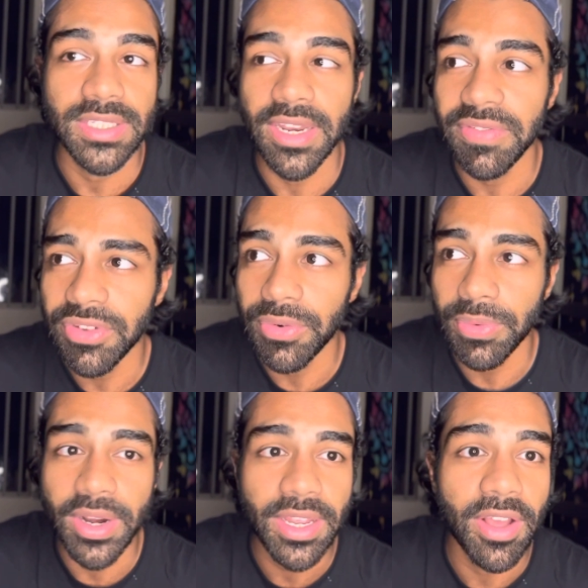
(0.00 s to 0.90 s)
And if you're
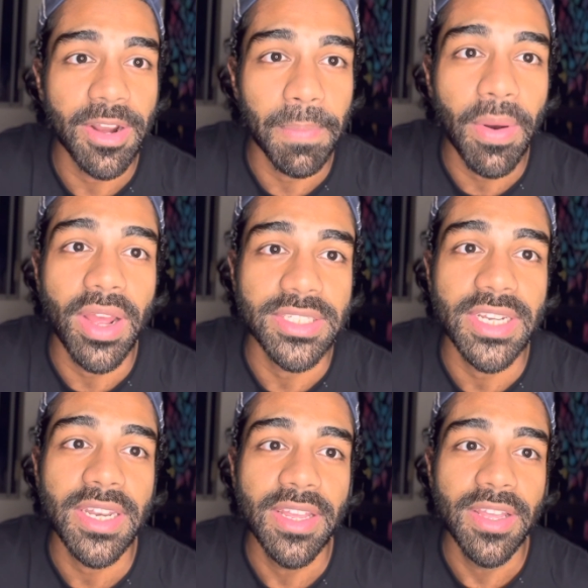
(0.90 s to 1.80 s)
working on a
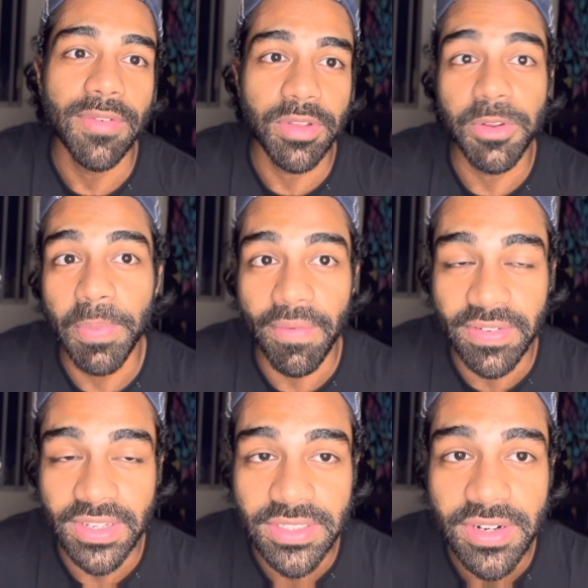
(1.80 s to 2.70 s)
project with your
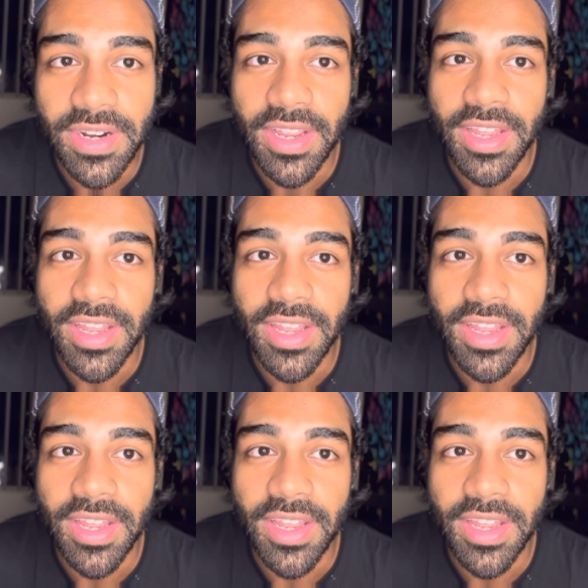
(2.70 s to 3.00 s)
professor,